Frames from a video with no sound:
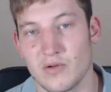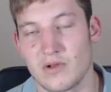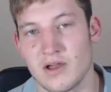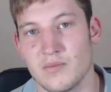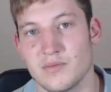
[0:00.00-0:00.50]

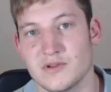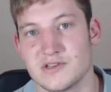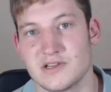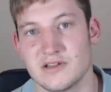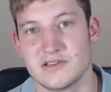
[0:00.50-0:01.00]

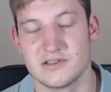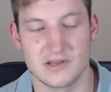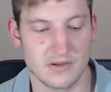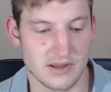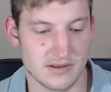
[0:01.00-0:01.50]
compass and
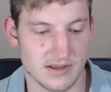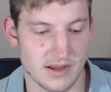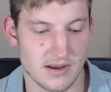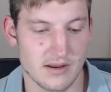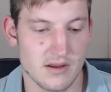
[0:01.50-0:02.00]
so that
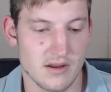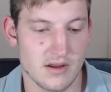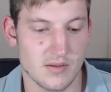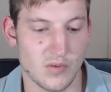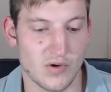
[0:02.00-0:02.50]
their
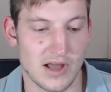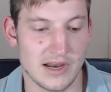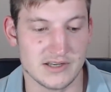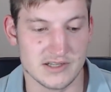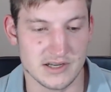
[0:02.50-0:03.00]

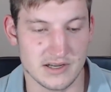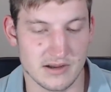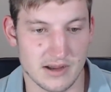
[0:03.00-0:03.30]
morality